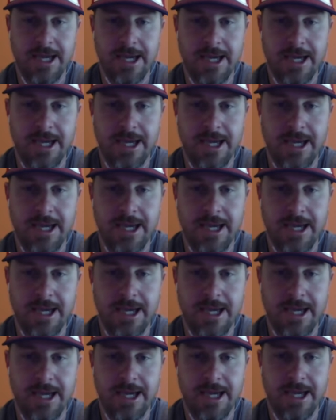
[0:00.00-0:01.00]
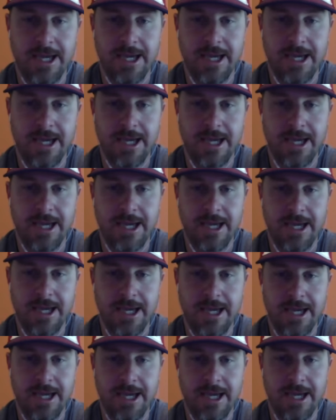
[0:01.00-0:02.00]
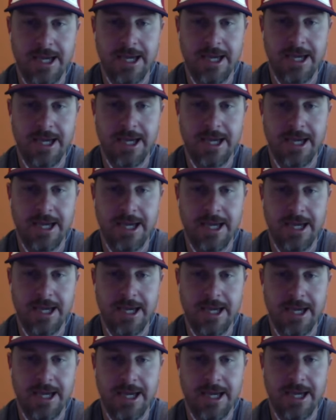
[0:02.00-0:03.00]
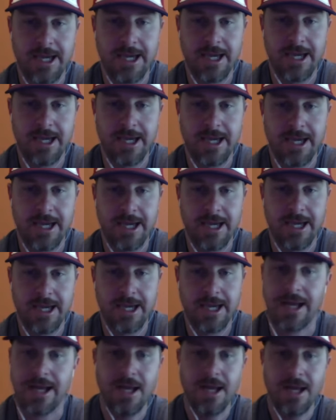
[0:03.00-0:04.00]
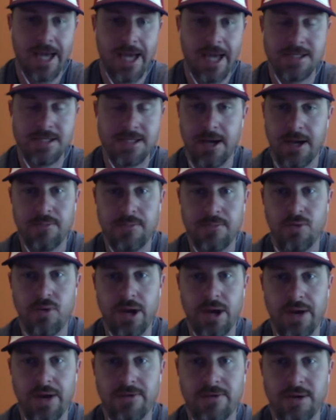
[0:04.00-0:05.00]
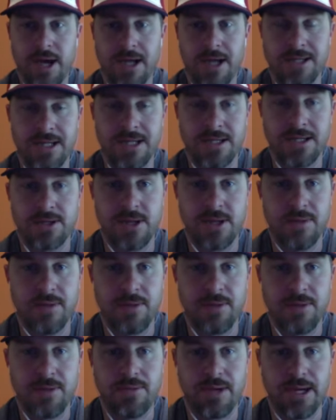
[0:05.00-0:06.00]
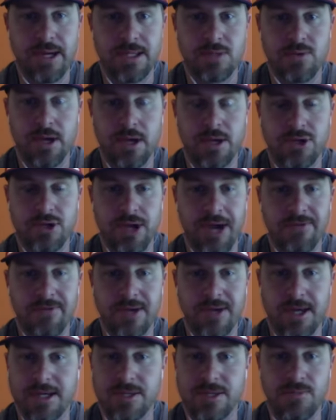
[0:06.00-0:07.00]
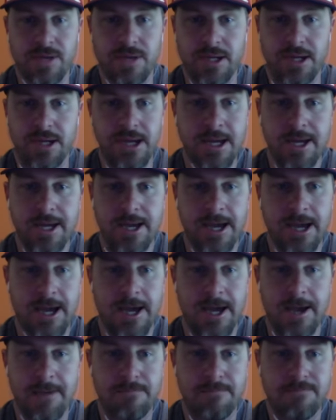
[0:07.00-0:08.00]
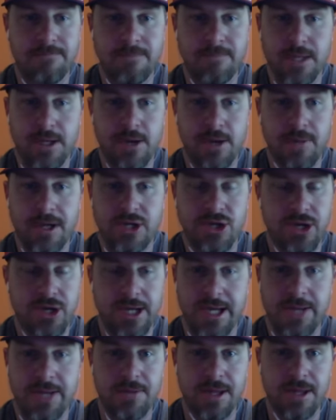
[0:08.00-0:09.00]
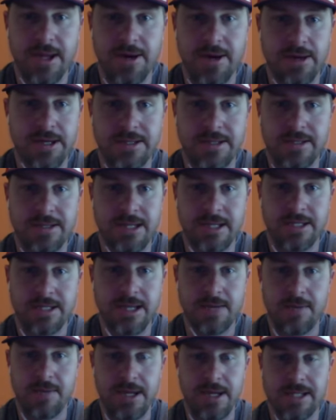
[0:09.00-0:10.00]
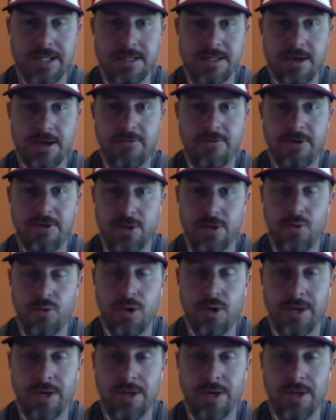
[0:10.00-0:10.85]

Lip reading: And he's going to have to be in your lineup if you want to take home that GPP or that heads up or whatever contest you're going to be playing this week on DraftKings. But, make sure you get him in there because he's going to be necessary for you to win.